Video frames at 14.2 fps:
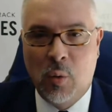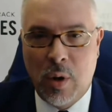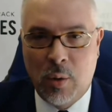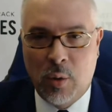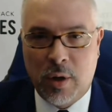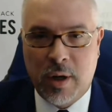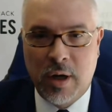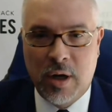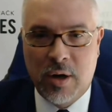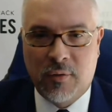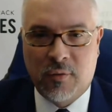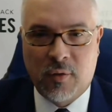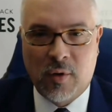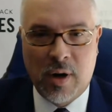we will
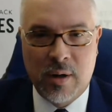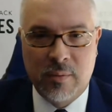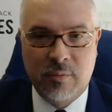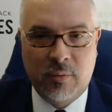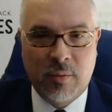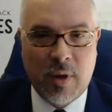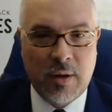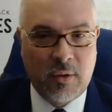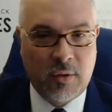hear from